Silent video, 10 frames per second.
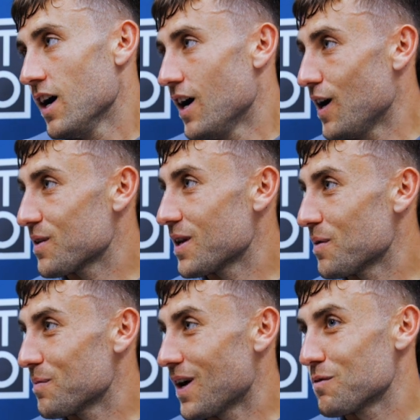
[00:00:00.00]
I,
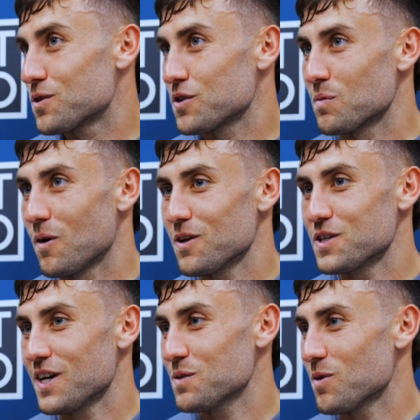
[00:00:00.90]
I would just
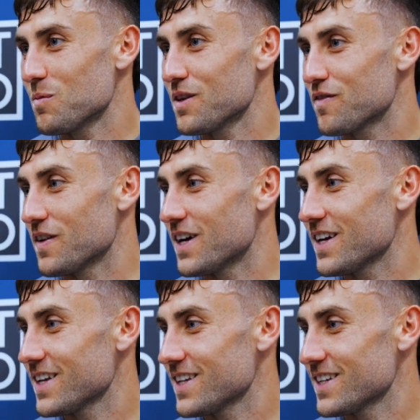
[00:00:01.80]
apologise probably for,
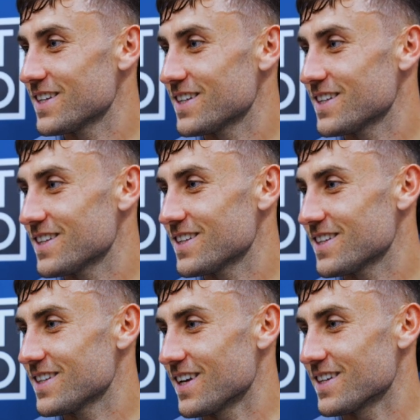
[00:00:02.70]

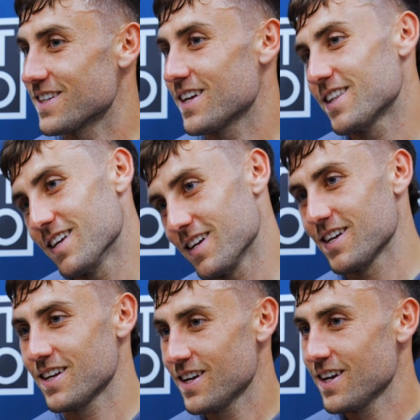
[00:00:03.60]
like I said, the
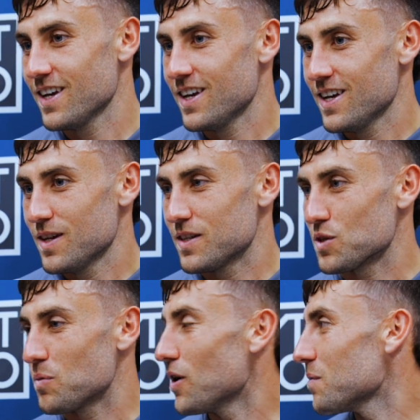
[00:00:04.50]

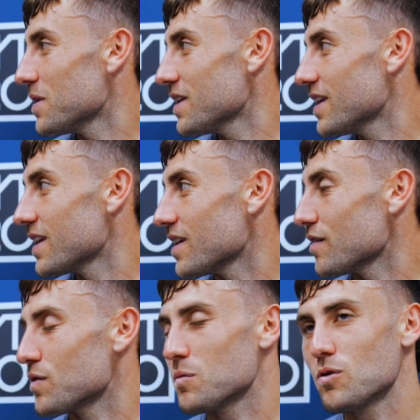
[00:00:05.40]
disappointment
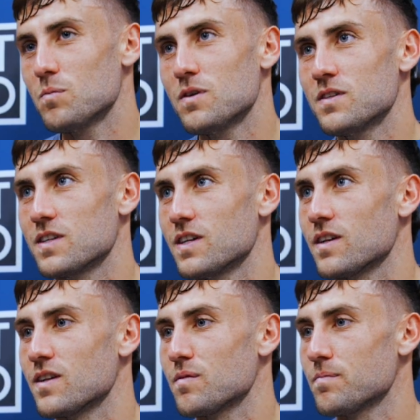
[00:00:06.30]
of the moment
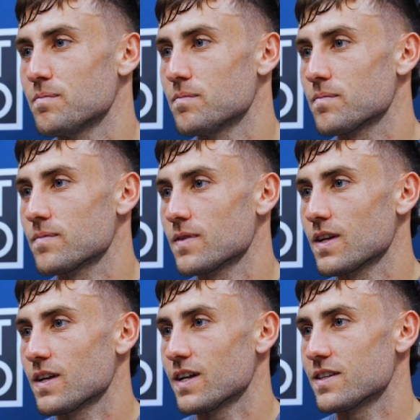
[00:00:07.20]
and
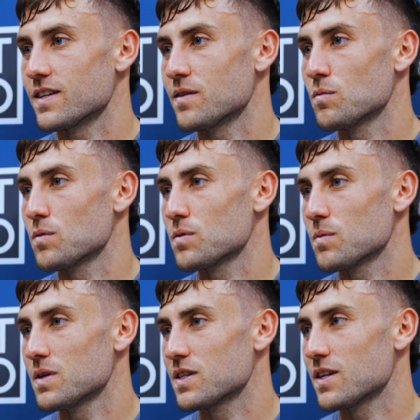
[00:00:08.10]
like I said, we,
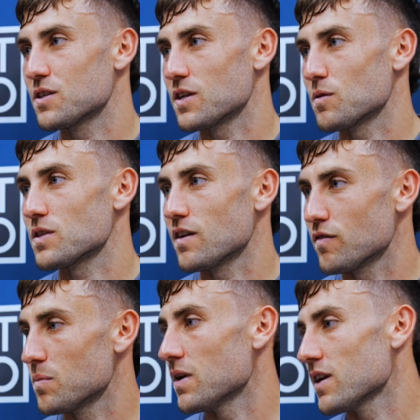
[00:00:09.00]
we stitched
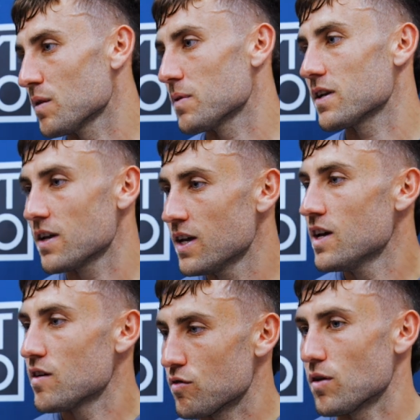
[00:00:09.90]
ourselves up a little bit
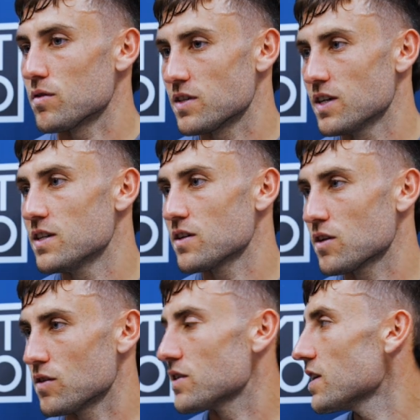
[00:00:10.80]
throughout the season,
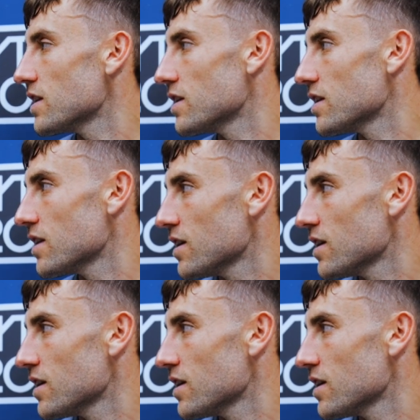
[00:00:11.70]
conceding